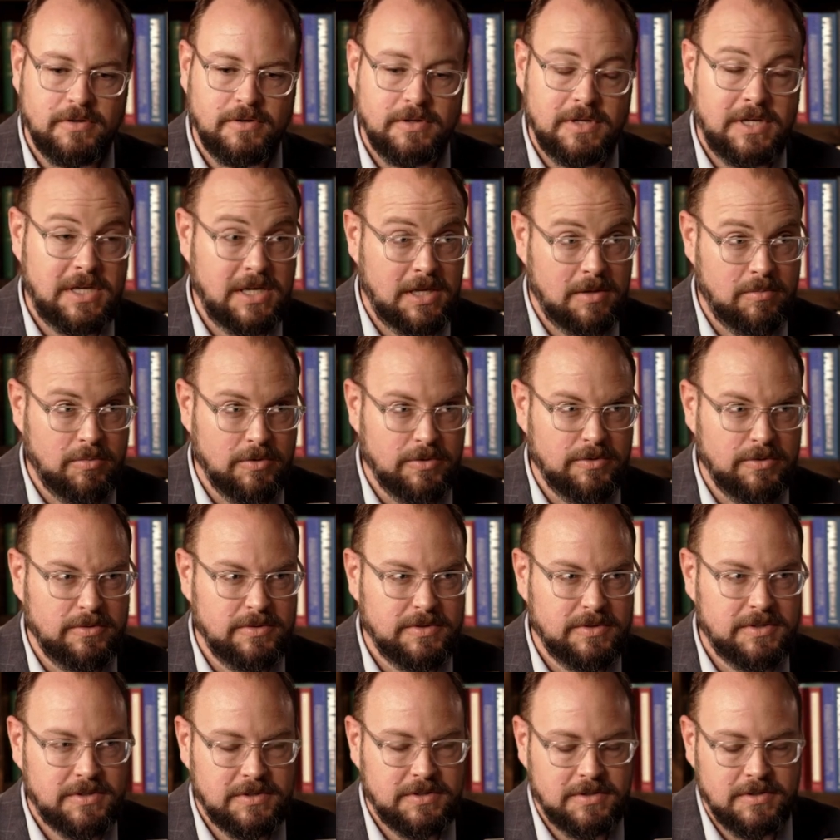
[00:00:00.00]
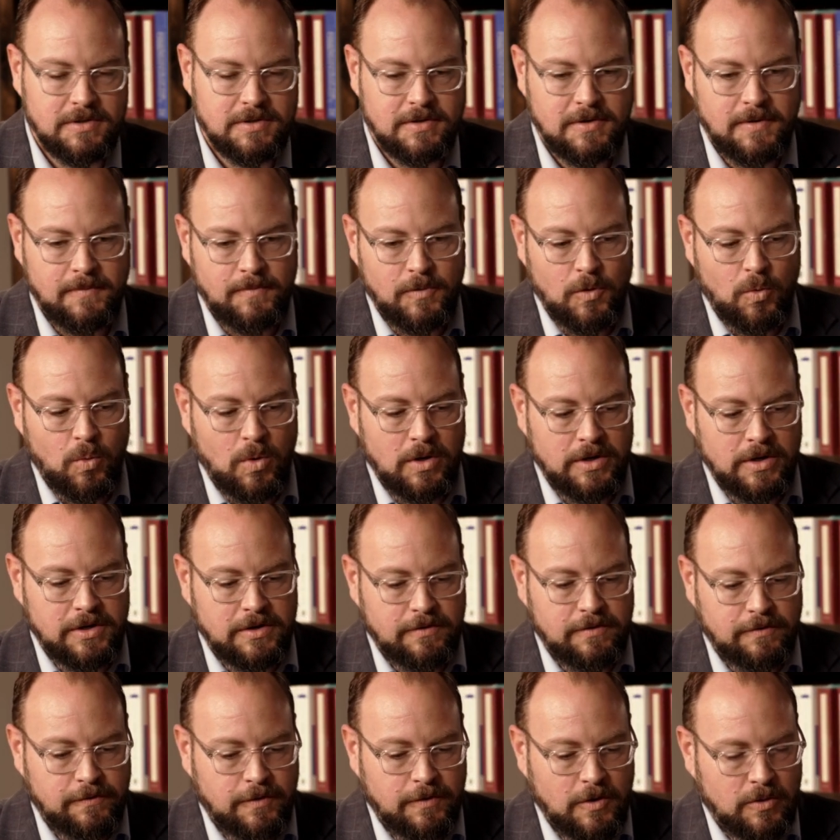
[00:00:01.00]
Hebrews wanting
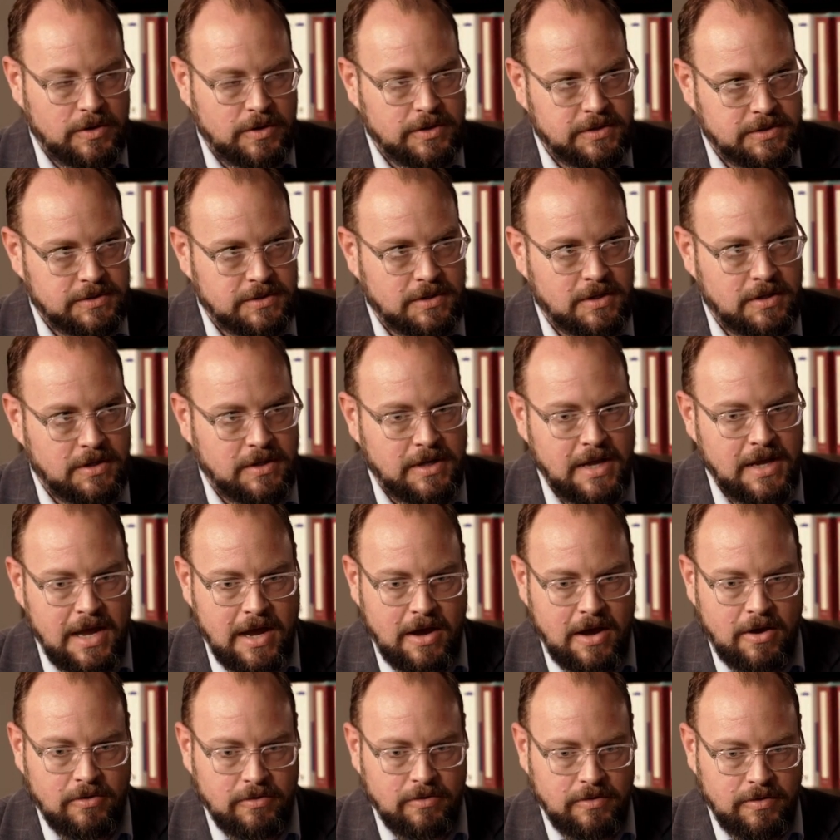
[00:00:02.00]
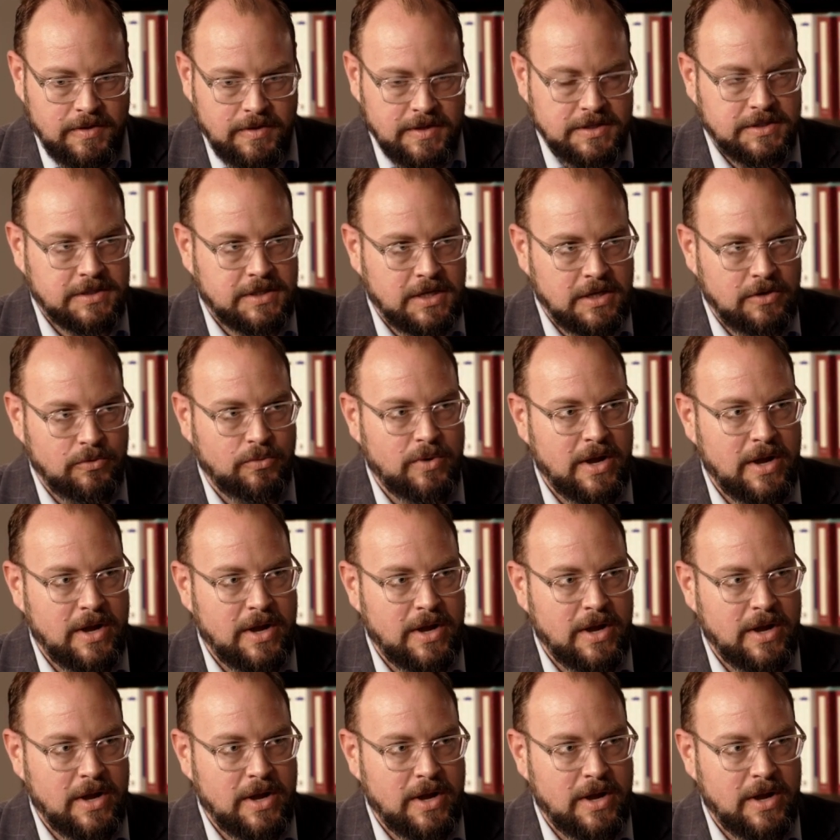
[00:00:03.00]
to focus on how this can